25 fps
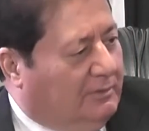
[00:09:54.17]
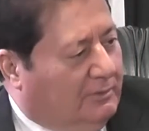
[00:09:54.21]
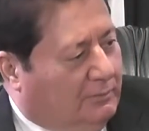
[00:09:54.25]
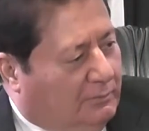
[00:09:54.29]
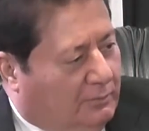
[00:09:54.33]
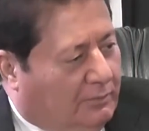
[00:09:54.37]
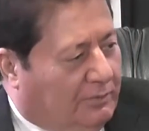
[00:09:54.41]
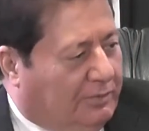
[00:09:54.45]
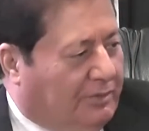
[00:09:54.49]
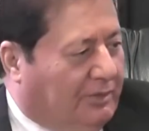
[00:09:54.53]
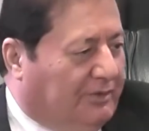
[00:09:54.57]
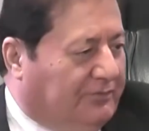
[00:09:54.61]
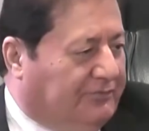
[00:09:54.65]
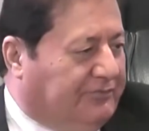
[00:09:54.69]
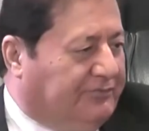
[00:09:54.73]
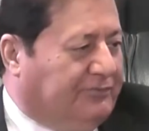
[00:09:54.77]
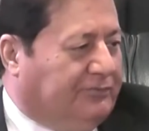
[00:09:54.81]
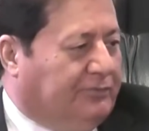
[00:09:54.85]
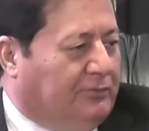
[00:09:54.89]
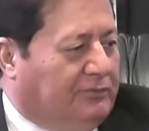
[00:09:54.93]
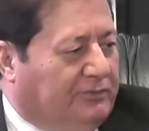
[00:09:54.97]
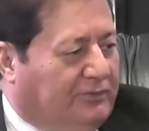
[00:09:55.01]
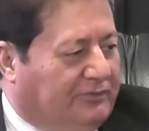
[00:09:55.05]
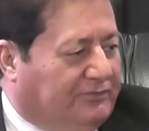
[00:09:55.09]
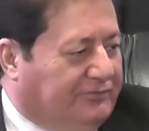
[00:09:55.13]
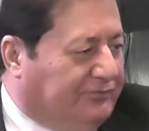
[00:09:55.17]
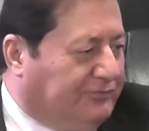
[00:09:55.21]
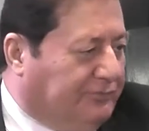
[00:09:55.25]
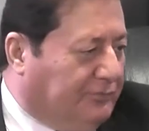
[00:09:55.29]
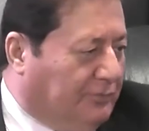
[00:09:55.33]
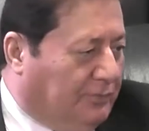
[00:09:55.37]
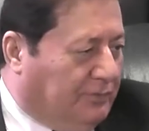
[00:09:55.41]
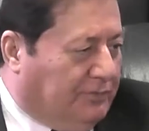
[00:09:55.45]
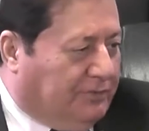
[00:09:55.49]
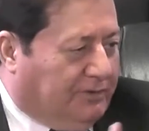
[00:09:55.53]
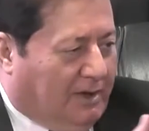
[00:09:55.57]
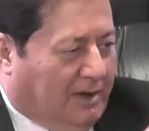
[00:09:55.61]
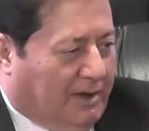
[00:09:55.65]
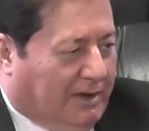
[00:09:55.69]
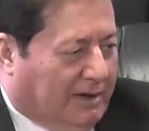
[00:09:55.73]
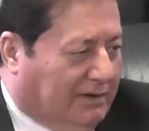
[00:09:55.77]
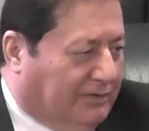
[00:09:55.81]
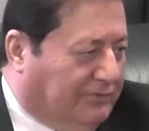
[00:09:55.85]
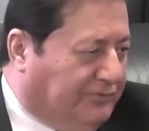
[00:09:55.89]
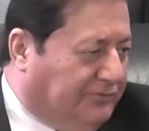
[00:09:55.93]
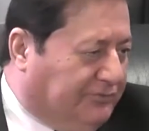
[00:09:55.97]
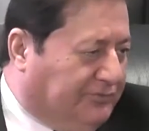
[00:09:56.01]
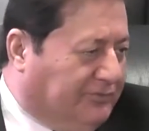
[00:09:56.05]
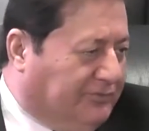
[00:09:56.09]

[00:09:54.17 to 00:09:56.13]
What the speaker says: with us to destroy Daesh.